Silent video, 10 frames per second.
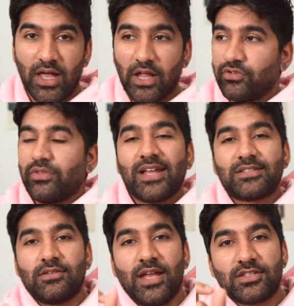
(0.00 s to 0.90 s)
And so
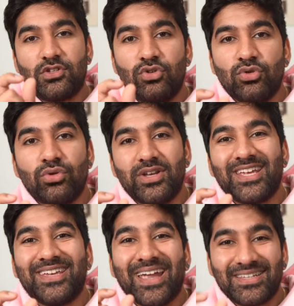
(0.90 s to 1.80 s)
that's you
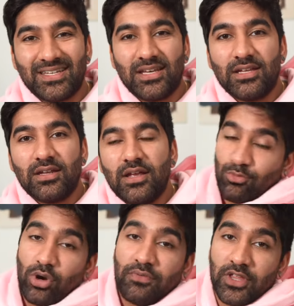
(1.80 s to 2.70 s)
negating it.
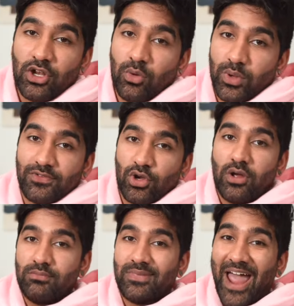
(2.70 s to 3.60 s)
More often than not, we've
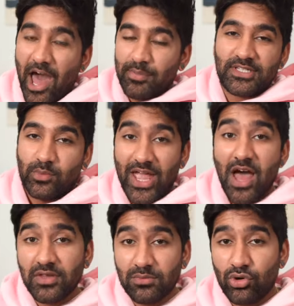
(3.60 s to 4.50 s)
got habits that we
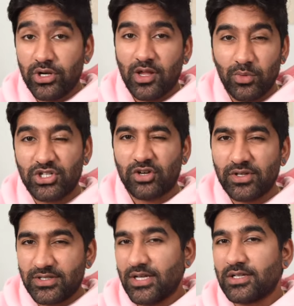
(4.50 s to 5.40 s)
have in the morning that we
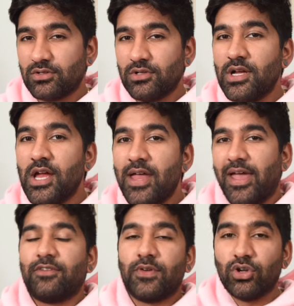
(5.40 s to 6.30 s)
generally stick to.
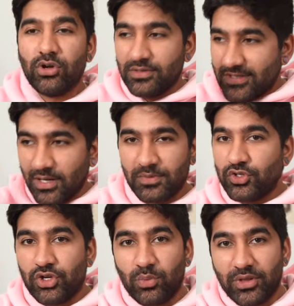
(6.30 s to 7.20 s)
And if we don't
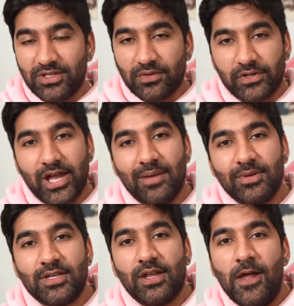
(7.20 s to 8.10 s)
substitute it with a different
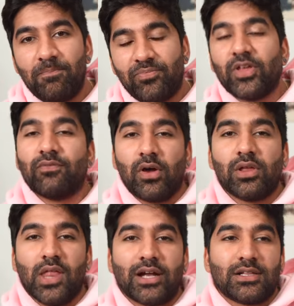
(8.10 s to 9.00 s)
habit, then very
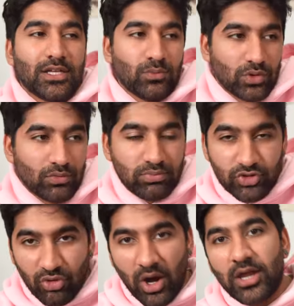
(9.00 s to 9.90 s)
likely we'll
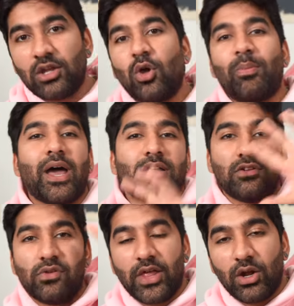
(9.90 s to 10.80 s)
try and go back
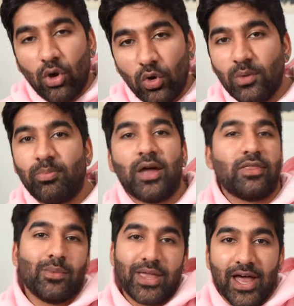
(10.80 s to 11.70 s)
into that old pattern
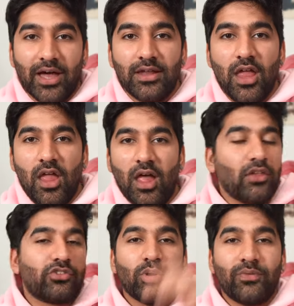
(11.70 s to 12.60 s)
that we had.
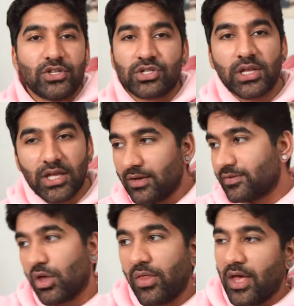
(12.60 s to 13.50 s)
And so eventually,
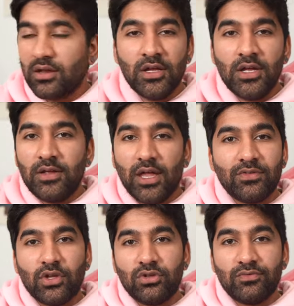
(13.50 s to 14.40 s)
even
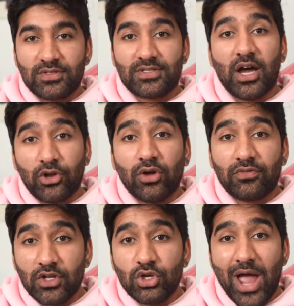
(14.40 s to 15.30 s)
though you've start
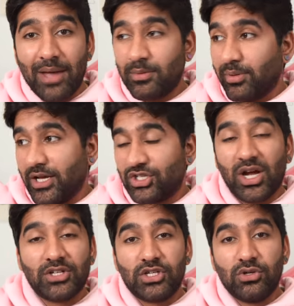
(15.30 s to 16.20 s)
off a new habit by
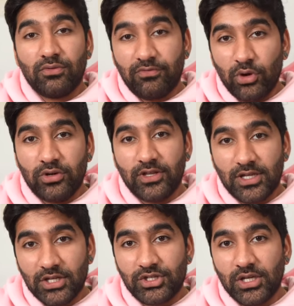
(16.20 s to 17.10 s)
charging your phone in the
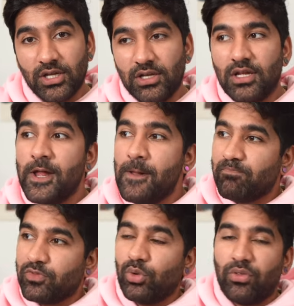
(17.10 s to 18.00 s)
kitchen,
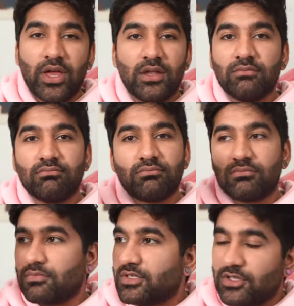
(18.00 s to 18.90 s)
you will then
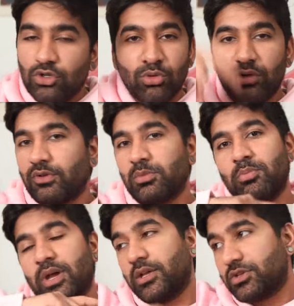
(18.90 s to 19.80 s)
still move from your
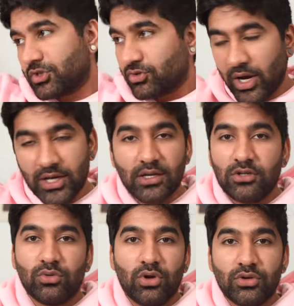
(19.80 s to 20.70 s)
bed straight and
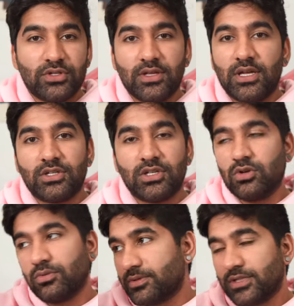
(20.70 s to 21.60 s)
you'll go to the kitchen.
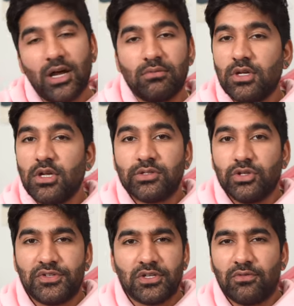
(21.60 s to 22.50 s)
You'll start
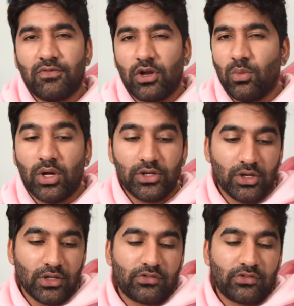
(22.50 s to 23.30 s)
using your phone and whatnot.